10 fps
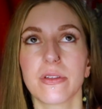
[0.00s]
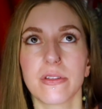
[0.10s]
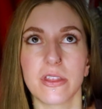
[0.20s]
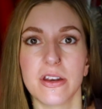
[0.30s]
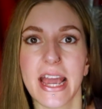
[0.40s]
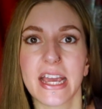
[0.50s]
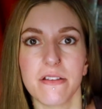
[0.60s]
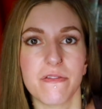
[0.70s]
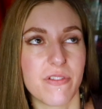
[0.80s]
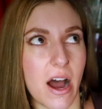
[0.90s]
The
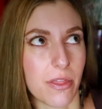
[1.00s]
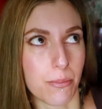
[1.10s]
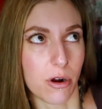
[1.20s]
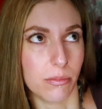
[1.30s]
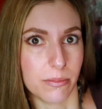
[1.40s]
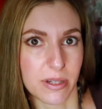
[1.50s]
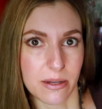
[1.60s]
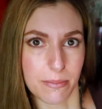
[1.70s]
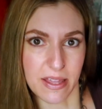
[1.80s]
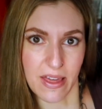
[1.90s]
negative father problem
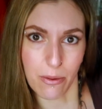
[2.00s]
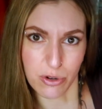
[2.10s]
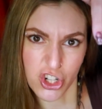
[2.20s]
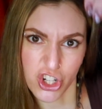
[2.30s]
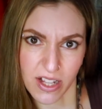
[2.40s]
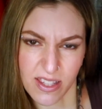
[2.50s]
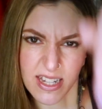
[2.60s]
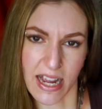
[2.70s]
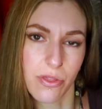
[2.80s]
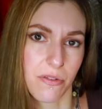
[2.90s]
can be that which shuts
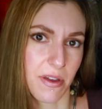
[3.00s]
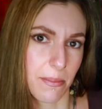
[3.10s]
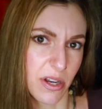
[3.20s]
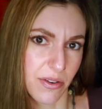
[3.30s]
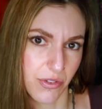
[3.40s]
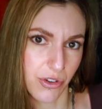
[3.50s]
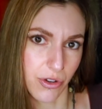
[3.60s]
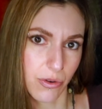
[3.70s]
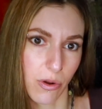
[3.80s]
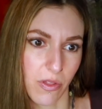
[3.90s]
down the feminine
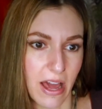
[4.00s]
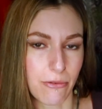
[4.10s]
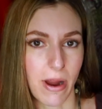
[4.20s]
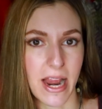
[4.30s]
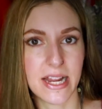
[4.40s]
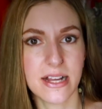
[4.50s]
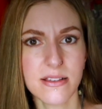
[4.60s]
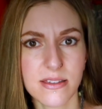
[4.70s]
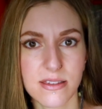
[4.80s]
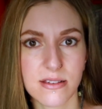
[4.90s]
too, or that
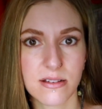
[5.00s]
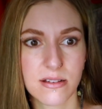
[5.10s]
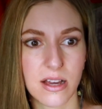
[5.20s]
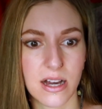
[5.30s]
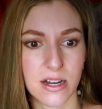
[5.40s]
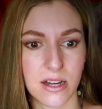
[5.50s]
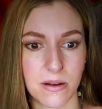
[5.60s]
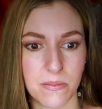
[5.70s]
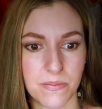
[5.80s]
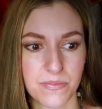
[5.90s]
radiance.
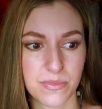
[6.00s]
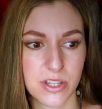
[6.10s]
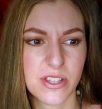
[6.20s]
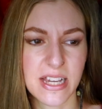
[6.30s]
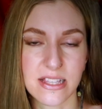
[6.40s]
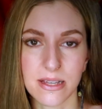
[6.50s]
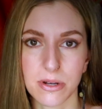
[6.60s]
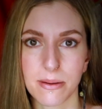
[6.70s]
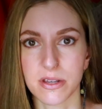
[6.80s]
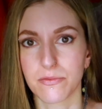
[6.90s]
You see it
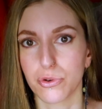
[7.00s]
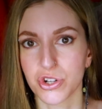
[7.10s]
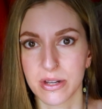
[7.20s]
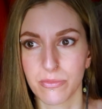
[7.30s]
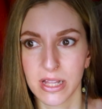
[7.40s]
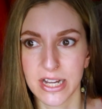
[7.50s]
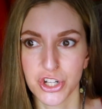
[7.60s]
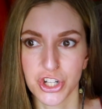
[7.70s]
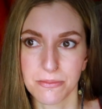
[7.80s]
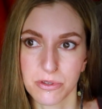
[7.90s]
sometimes, unfortunately, in
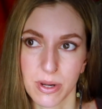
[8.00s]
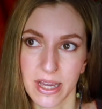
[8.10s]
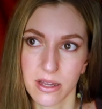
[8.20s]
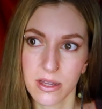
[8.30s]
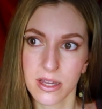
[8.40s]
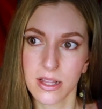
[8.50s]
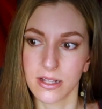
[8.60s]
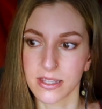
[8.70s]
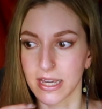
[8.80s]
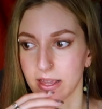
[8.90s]
relationships where,
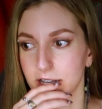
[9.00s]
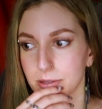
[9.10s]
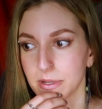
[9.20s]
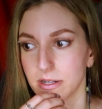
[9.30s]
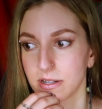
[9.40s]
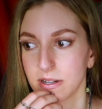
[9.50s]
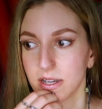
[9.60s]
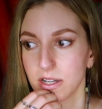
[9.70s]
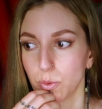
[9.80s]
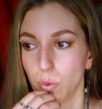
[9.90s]
let's say, the husband
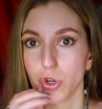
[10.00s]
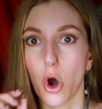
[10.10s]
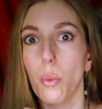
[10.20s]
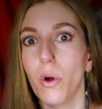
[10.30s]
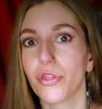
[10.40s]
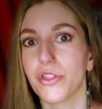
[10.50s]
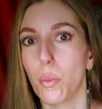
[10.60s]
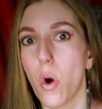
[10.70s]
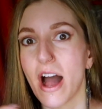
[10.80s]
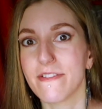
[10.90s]
will not want the
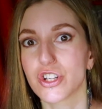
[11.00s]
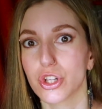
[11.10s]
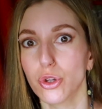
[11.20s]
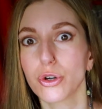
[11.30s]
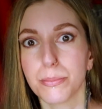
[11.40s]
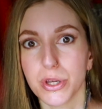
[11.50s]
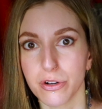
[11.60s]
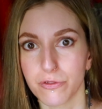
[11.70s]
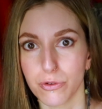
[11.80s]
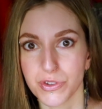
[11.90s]
wife to look
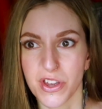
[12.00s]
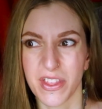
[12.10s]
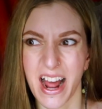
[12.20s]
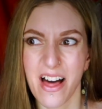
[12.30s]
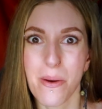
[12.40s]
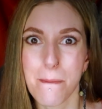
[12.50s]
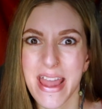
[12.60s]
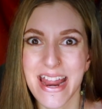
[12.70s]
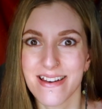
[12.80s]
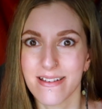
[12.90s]
beautiful so that other
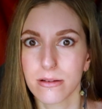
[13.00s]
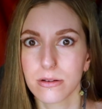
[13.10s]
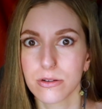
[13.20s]
men